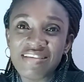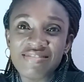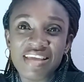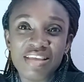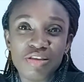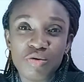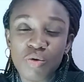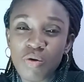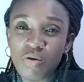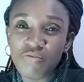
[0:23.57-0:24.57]
Thank you
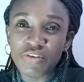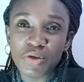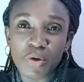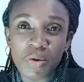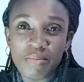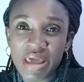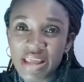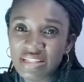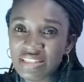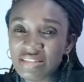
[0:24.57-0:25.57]
all for your
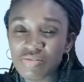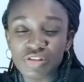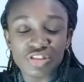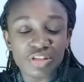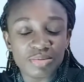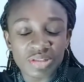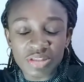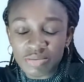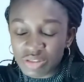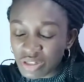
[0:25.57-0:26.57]
comments, for your
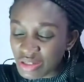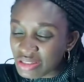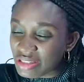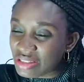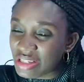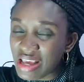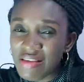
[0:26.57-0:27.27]
subscriptions.